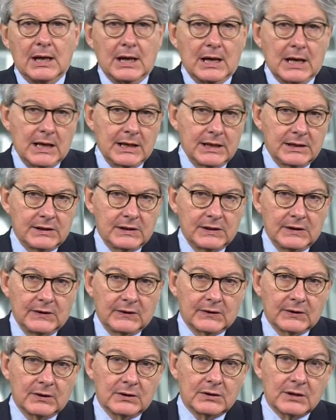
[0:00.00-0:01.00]
And it is
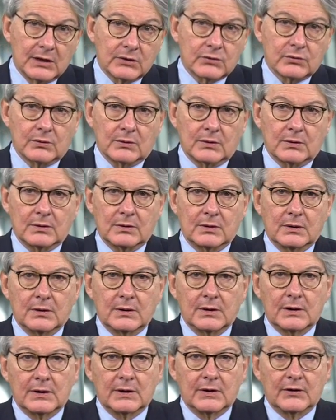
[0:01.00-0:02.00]
natural
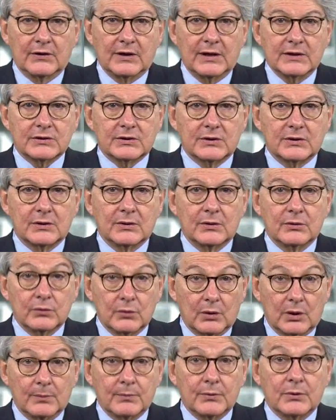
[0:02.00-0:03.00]
that
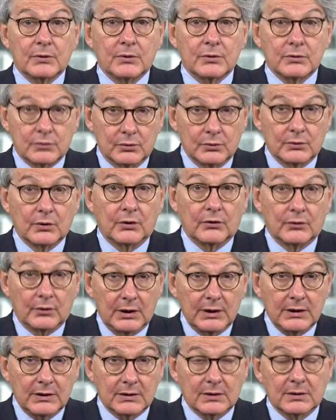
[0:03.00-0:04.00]
Europe took the
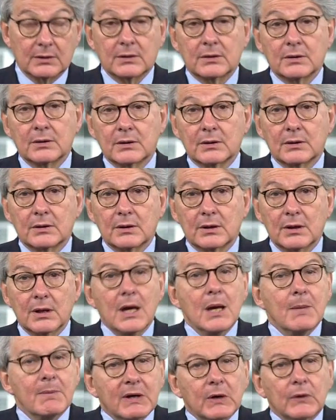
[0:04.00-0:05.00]
lead.
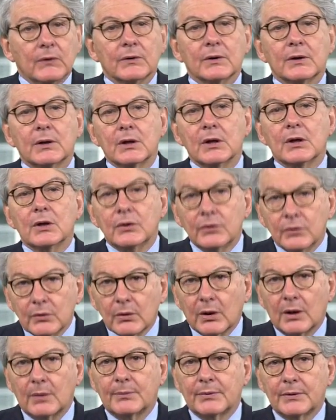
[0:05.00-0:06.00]
Because
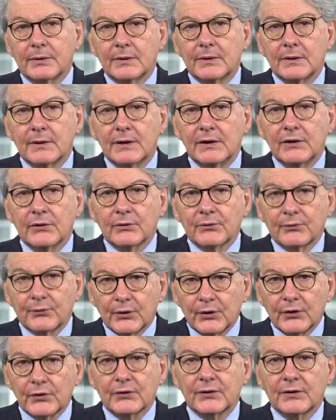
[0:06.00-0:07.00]
Europe is the
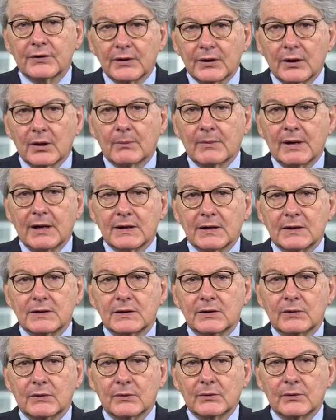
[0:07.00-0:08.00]
first single market
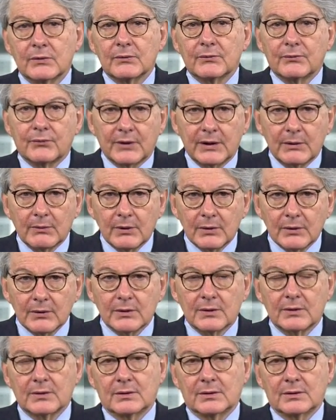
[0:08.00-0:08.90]
in the free world.